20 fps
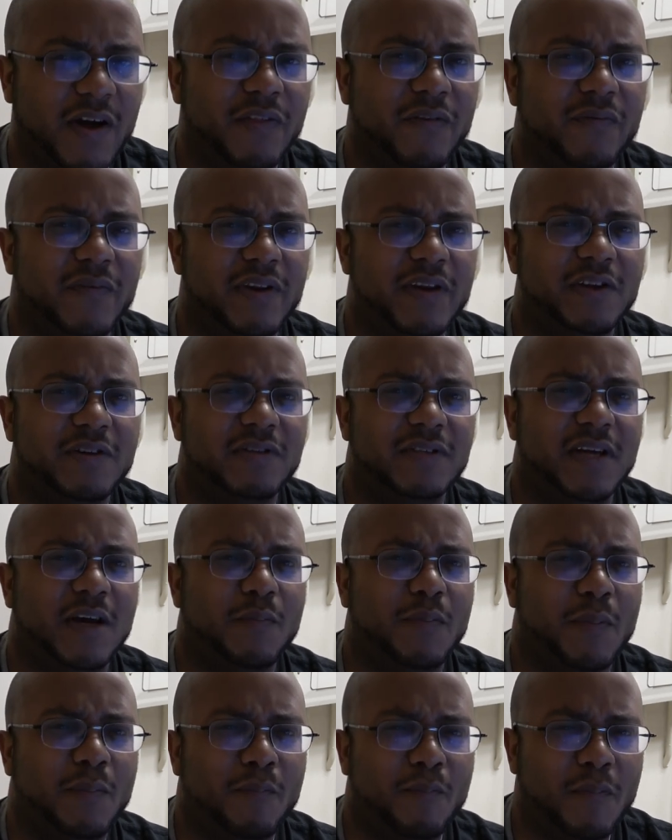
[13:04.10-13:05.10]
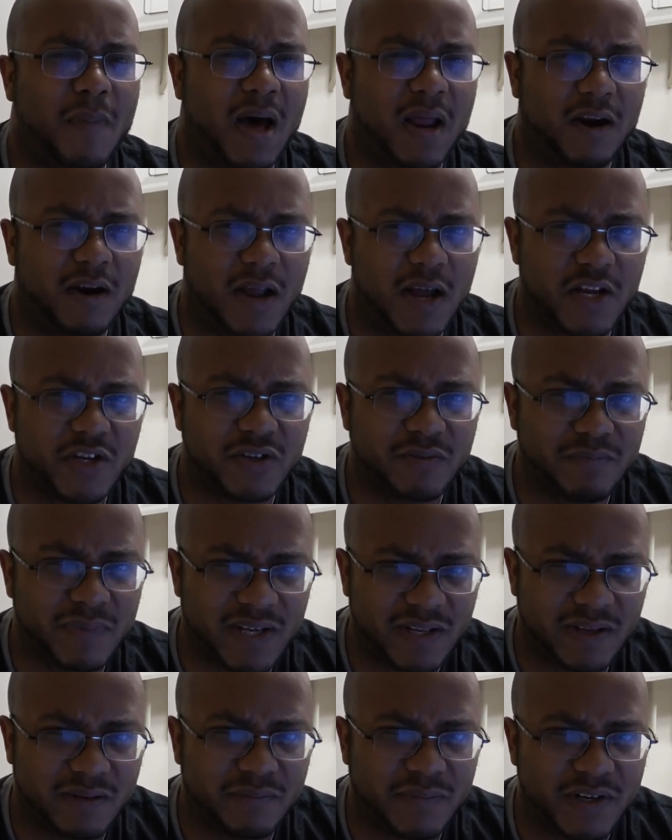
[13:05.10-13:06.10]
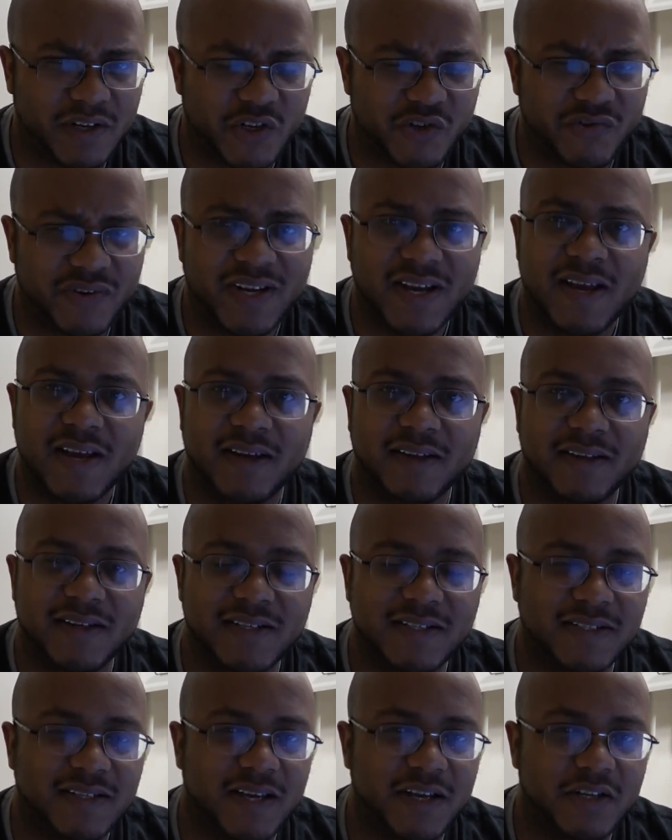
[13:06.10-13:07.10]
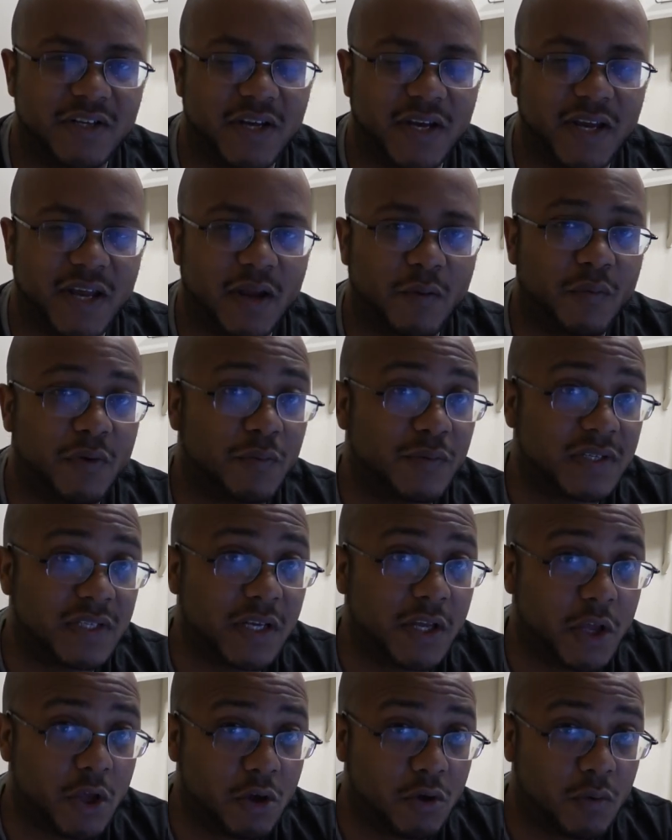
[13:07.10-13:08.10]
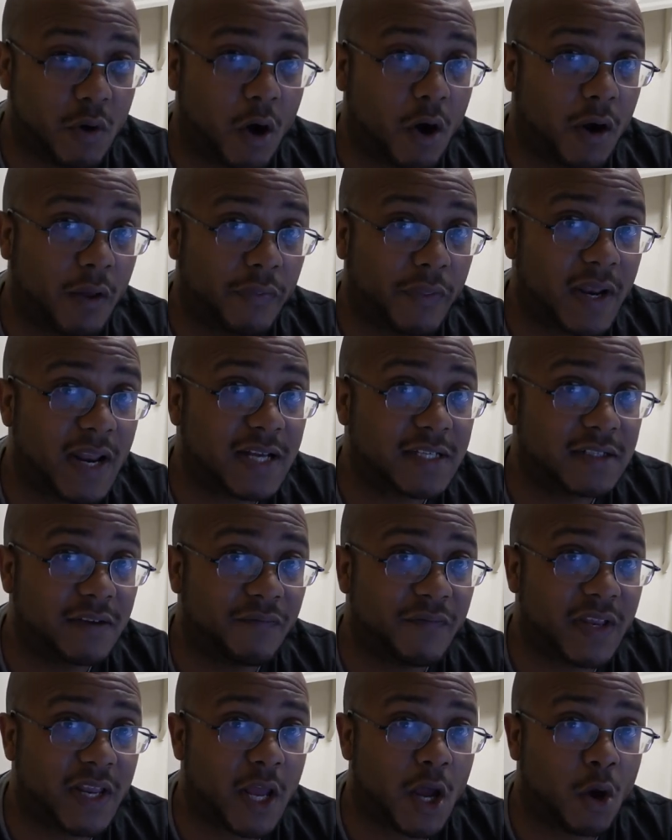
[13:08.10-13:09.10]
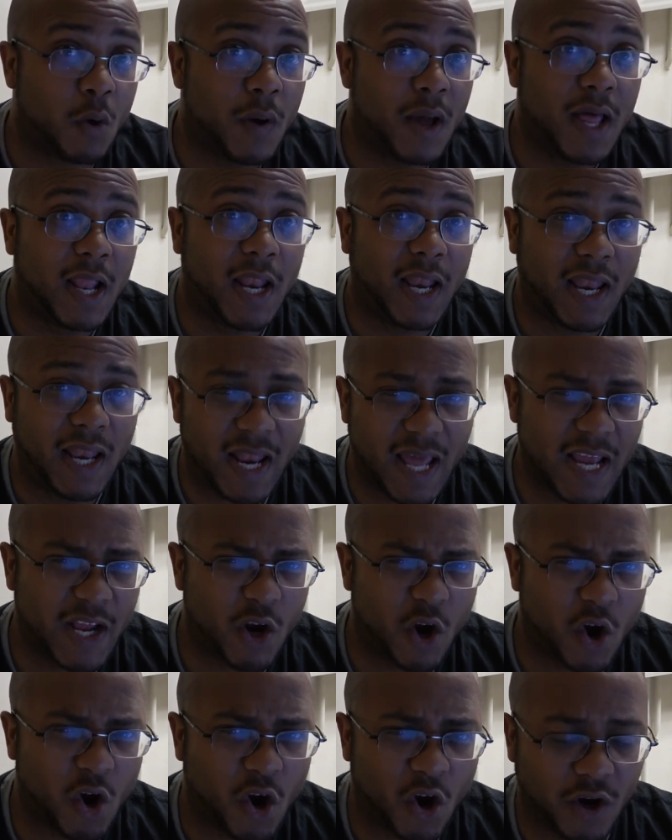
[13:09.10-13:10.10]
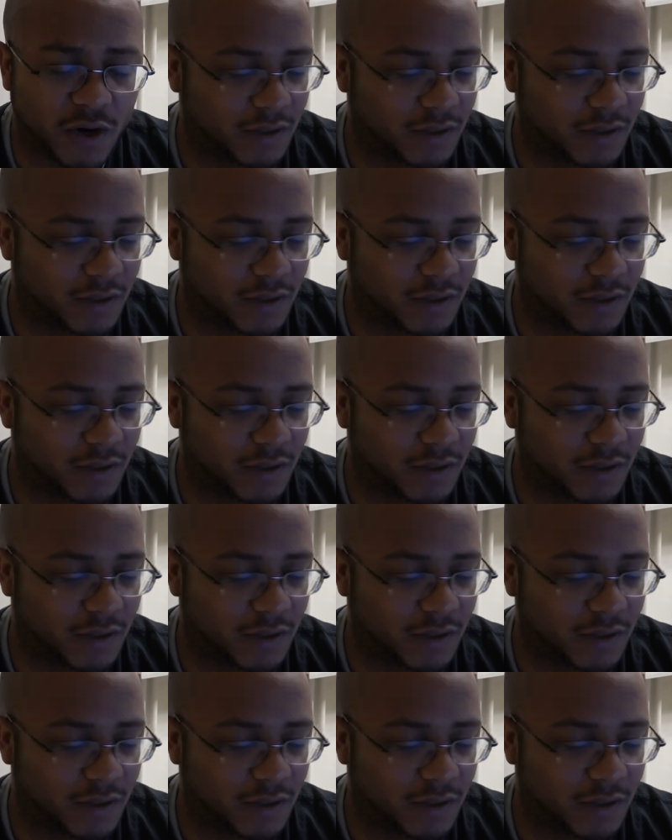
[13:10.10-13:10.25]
other videos to help modernize your media ministry. This is AJ, and we will see you on the next video. Later.